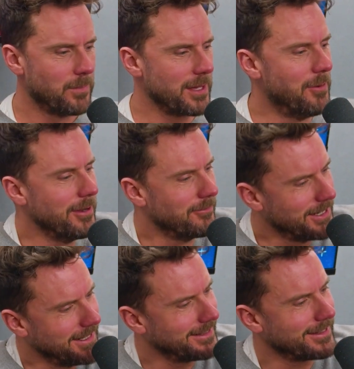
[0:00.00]
But then
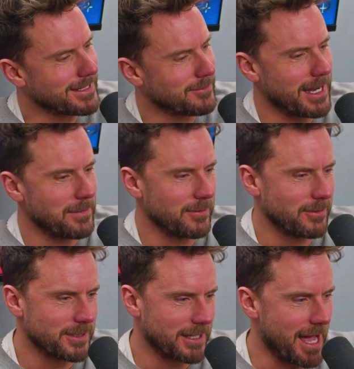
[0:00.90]
we realised what happened. It
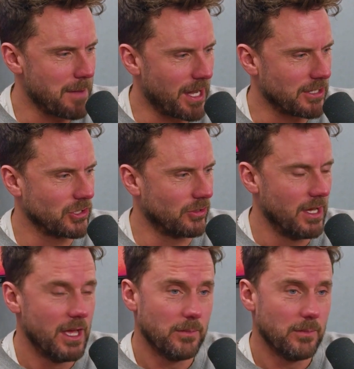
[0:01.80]
was a car park, sure,